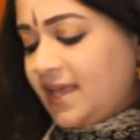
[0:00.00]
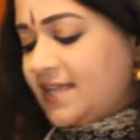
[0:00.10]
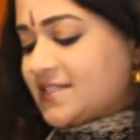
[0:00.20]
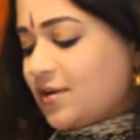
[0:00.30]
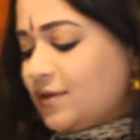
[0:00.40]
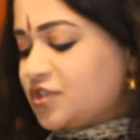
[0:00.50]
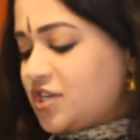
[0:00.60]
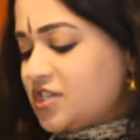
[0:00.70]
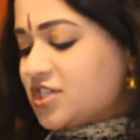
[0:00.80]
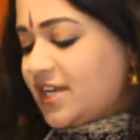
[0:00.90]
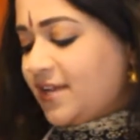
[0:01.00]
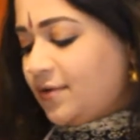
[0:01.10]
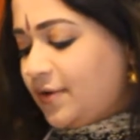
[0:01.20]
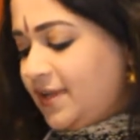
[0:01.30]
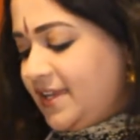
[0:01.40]
It's called gingerly
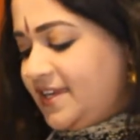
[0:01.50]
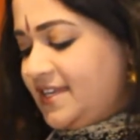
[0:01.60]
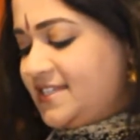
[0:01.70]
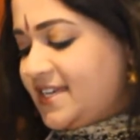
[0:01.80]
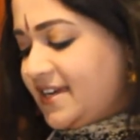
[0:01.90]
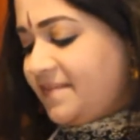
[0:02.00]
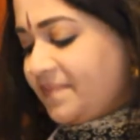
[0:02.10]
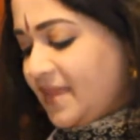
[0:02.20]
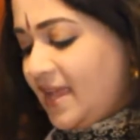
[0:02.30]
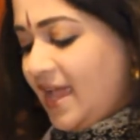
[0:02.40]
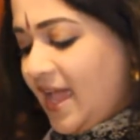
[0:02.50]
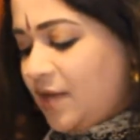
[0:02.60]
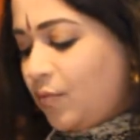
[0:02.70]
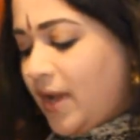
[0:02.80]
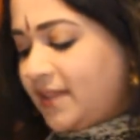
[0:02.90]
oil in India.
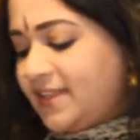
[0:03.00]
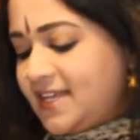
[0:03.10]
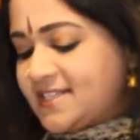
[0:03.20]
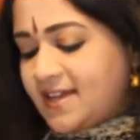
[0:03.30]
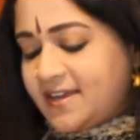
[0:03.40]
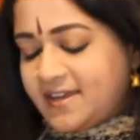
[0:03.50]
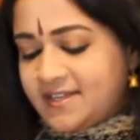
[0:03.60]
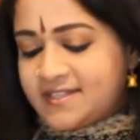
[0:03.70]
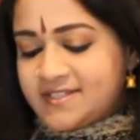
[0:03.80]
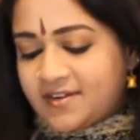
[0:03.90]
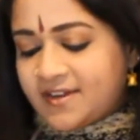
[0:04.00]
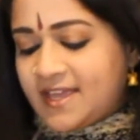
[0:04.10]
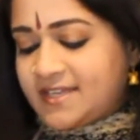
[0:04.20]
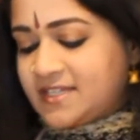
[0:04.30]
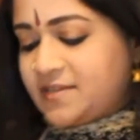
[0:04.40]
And while these onions are
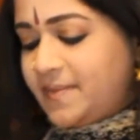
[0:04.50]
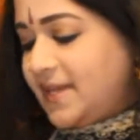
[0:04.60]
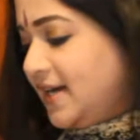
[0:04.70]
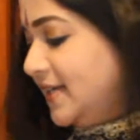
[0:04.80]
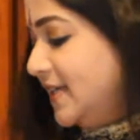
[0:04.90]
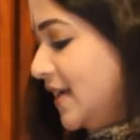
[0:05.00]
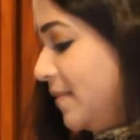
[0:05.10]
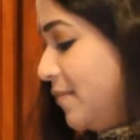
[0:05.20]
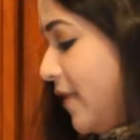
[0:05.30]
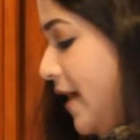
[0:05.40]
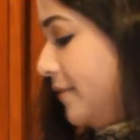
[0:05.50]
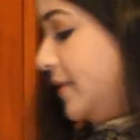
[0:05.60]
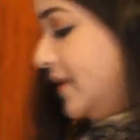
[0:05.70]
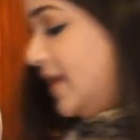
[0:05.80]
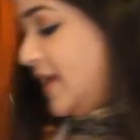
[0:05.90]
getting to be a little
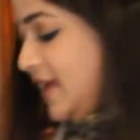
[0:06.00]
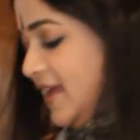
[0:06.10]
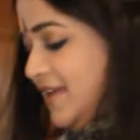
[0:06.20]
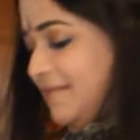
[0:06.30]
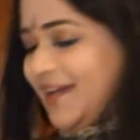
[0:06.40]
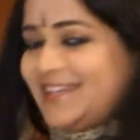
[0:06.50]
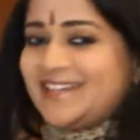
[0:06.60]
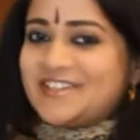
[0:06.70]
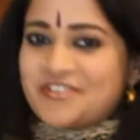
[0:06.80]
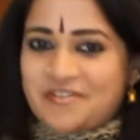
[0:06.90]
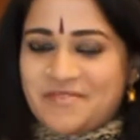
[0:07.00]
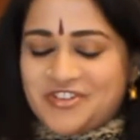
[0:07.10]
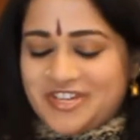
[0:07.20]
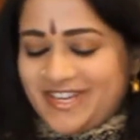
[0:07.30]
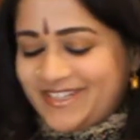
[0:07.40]
brown, in my little drill
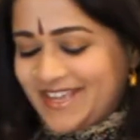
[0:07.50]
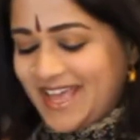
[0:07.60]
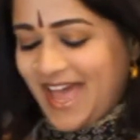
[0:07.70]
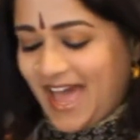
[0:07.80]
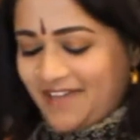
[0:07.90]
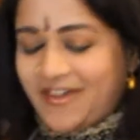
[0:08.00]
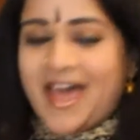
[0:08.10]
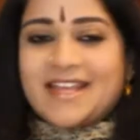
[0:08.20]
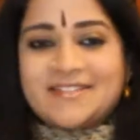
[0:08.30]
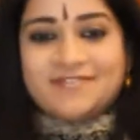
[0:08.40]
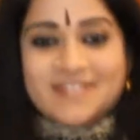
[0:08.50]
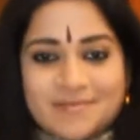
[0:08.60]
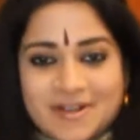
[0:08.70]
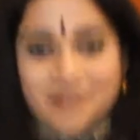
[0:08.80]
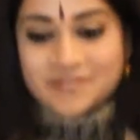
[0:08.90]
machine, I've had
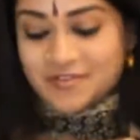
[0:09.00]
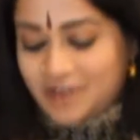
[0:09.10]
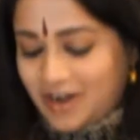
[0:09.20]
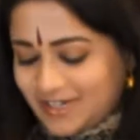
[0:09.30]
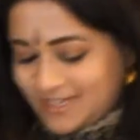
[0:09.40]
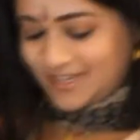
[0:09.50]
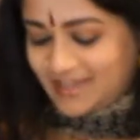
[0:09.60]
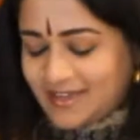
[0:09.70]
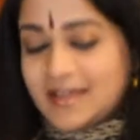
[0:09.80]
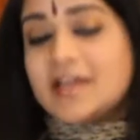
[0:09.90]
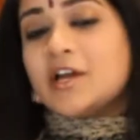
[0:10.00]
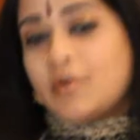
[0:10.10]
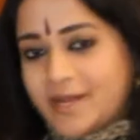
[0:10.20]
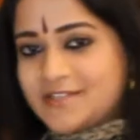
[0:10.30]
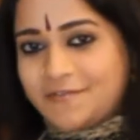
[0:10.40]
some cloves of garlic here,
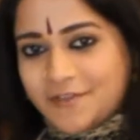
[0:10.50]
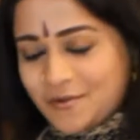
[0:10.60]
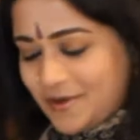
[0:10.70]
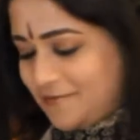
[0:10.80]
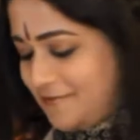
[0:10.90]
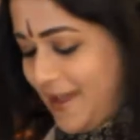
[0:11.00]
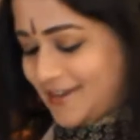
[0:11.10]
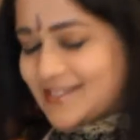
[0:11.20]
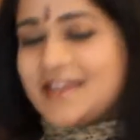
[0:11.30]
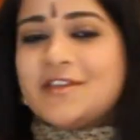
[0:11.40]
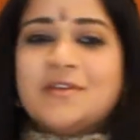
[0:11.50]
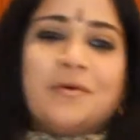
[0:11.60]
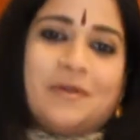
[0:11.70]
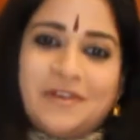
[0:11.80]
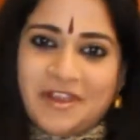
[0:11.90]
quite a few in fact.
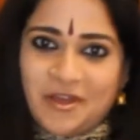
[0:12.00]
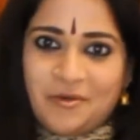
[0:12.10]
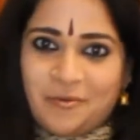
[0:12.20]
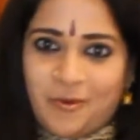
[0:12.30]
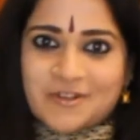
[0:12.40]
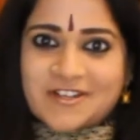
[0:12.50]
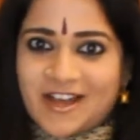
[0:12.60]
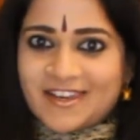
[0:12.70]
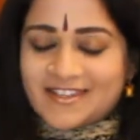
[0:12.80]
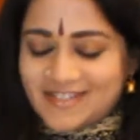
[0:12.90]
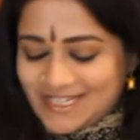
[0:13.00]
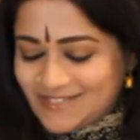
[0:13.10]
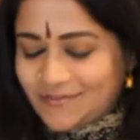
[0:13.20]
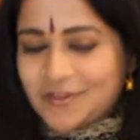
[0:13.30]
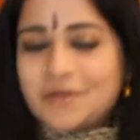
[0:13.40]
You all know what garlic
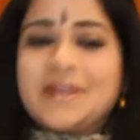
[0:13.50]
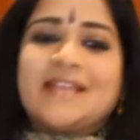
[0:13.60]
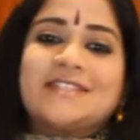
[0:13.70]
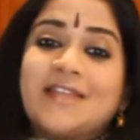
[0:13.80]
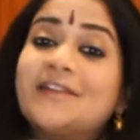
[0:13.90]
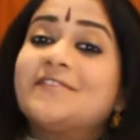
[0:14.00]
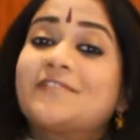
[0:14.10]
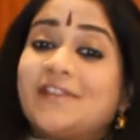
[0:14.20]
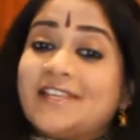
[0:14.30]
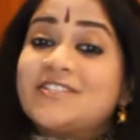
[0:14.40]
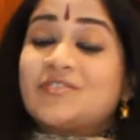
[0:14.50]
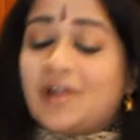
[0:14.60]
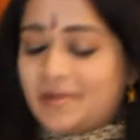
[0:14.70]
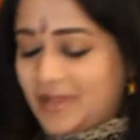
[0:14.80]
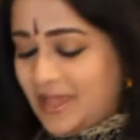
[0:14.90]
does for you. It has a lot of
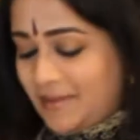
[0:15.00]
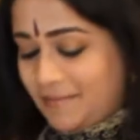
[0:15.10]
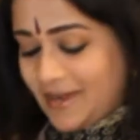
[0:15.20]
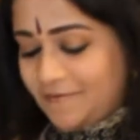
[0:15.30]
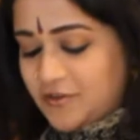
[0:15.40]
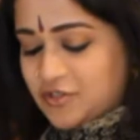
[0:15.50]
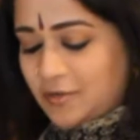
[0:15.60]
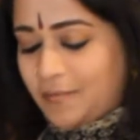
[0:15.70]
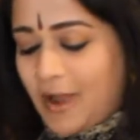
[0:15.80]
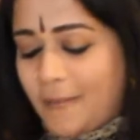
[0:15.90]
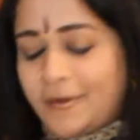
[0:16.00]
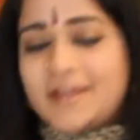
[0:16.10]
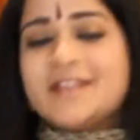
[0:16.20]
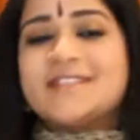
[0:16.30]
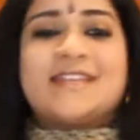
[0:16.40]
cholesterol beneficial
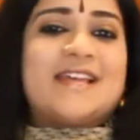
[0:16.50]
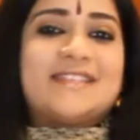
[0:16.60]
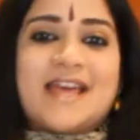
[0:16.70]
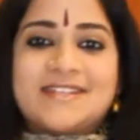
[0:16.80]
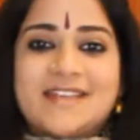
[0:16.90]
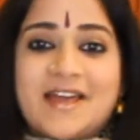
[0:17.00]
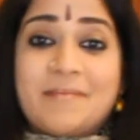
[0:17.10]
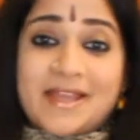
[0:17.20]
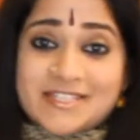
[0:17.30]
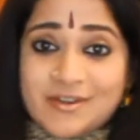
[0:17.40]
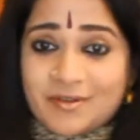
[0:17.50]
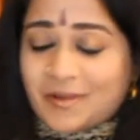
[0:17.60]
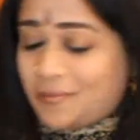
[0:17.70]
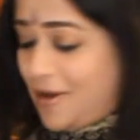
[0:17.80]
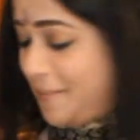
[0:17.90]
properties, it has
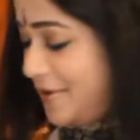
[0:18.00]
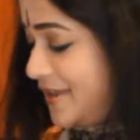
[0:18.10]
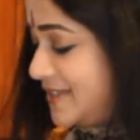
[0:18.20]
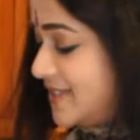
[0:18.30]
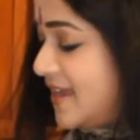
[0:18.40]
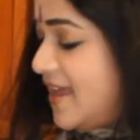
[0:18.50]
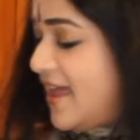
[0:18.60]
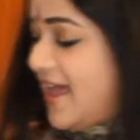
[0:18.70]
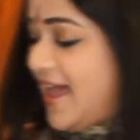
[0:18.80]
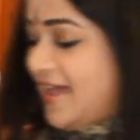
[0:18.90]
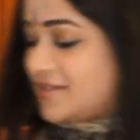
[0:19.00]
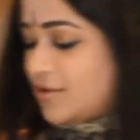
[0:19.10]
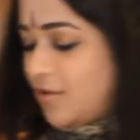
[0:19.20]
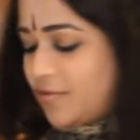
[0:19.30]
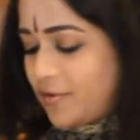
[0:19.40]
antibacterial properties, and
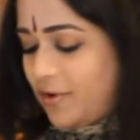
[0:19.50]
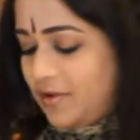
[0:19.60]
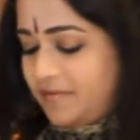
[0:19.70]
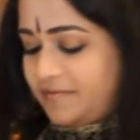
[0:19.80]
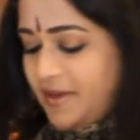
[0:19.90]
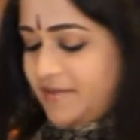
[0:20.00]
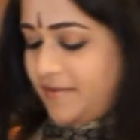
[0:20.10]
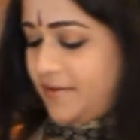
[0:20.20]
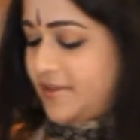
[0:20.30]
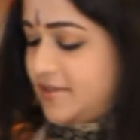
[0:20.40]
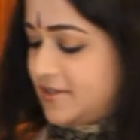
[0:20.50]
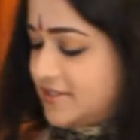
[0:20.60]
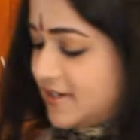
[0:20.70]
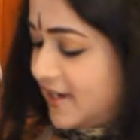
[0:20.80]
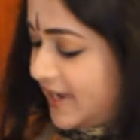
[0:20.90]
overall very good
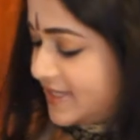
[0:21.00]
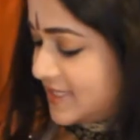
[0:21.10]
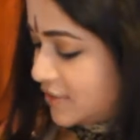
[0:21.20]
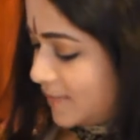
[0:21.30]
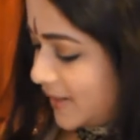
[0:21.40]
to cleanse your